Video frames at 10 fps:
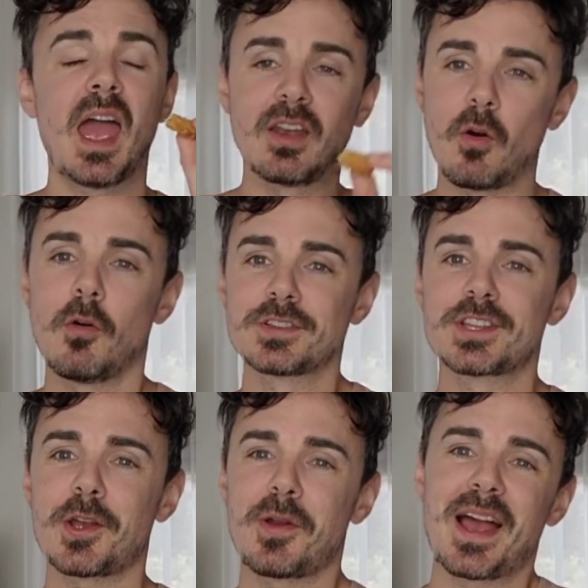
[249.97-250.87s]
And
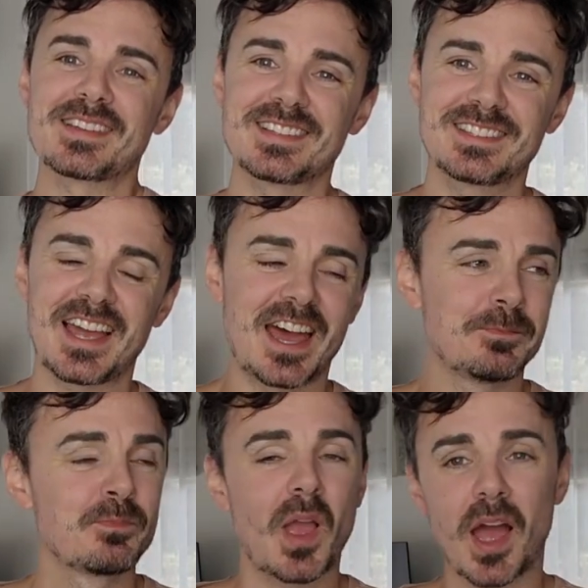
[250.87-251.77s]
also as a
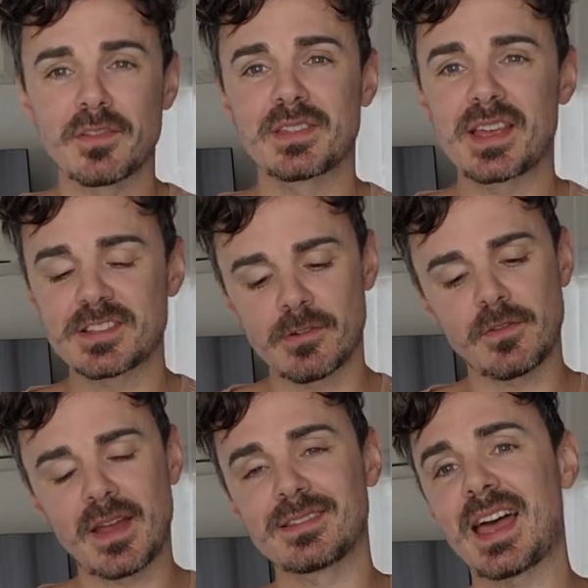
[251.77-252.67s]
dad, I think these are a
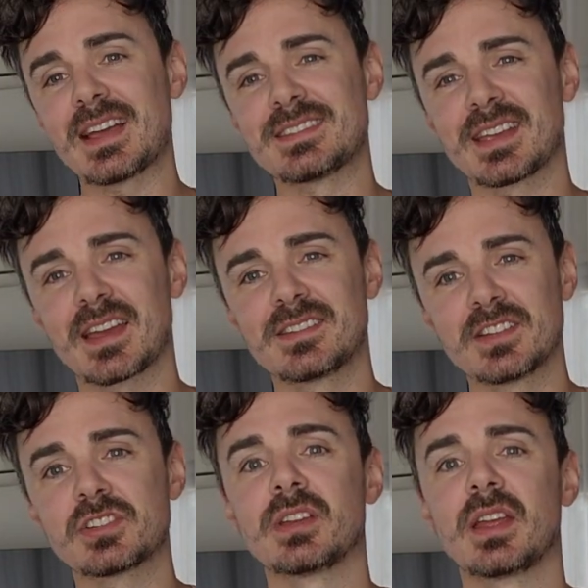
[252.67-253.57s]
fantastic
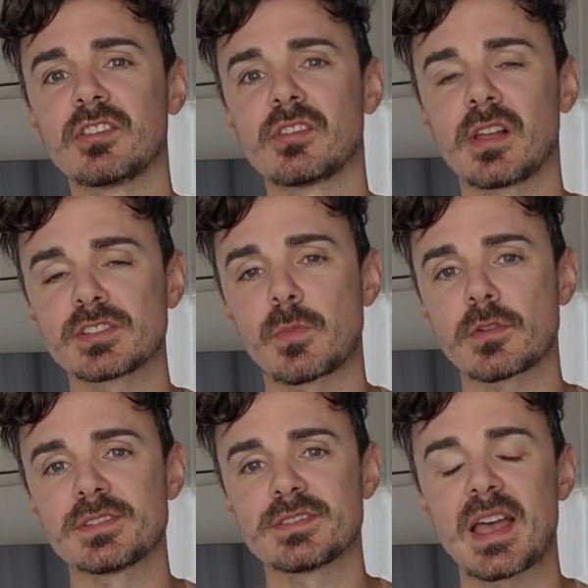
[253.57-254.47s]
addition into
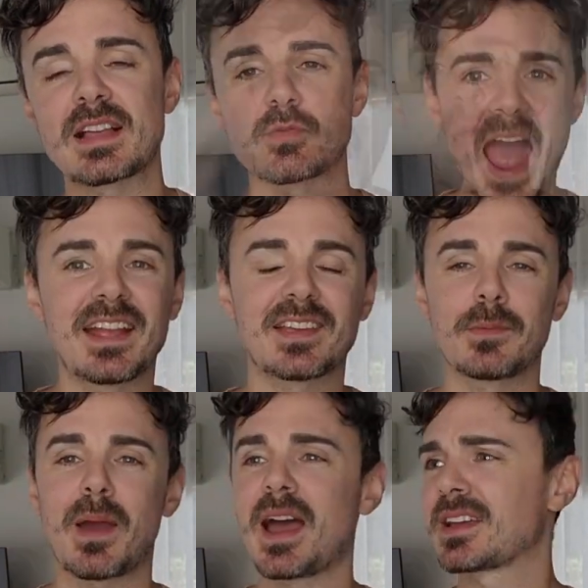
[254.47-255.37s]
lunchboxes as well.
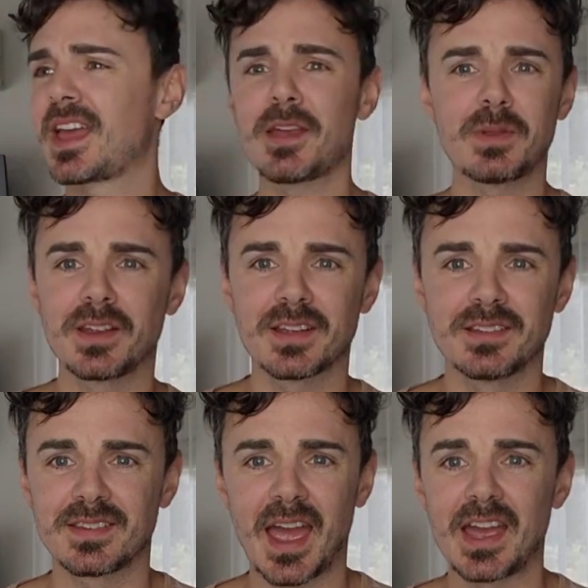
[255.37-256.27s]
18 pack, keep it in a
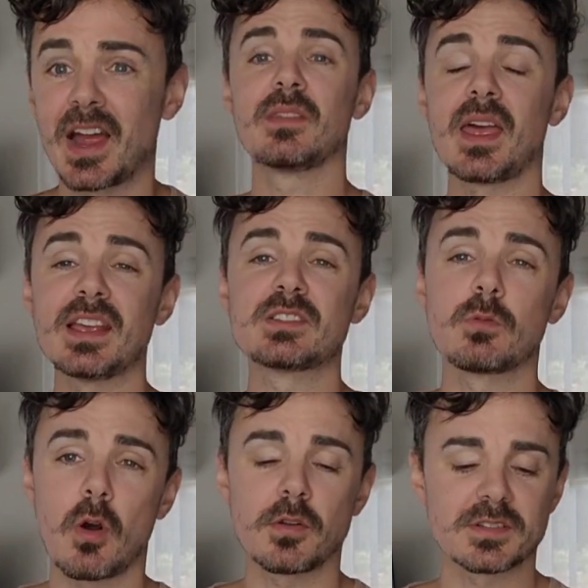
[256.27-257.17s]
container. These
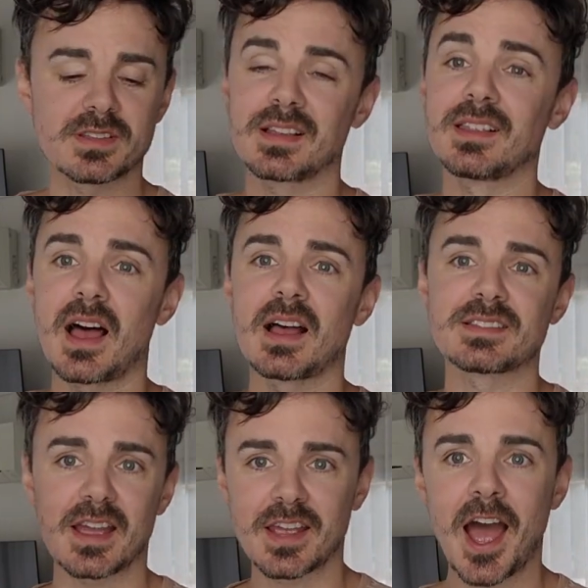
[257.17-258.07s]
will honestly
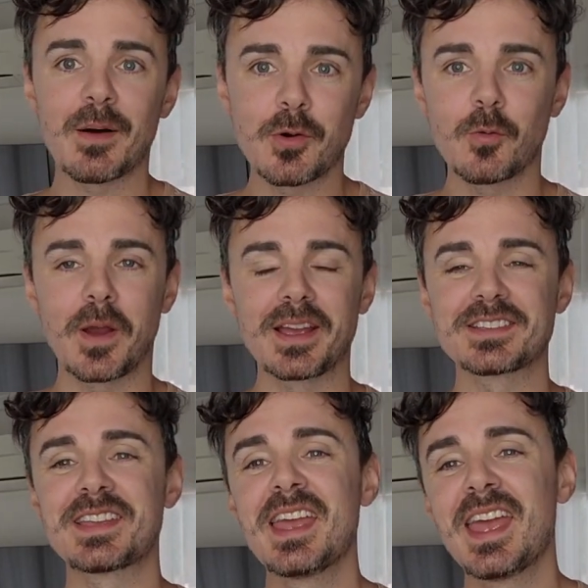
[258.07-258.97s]
last a couple
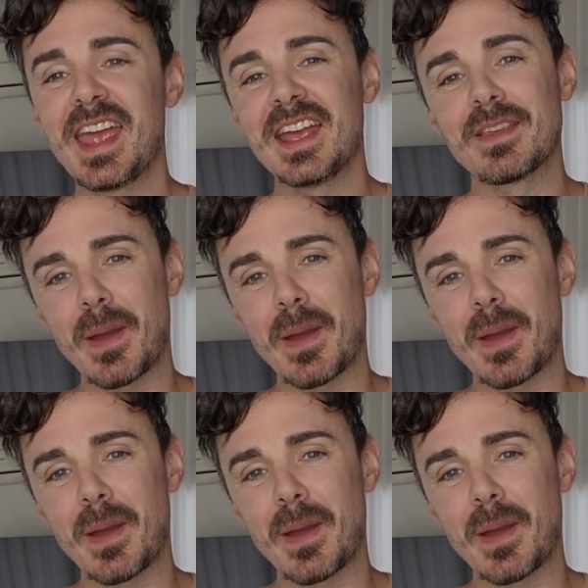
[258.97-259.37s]
weeks in the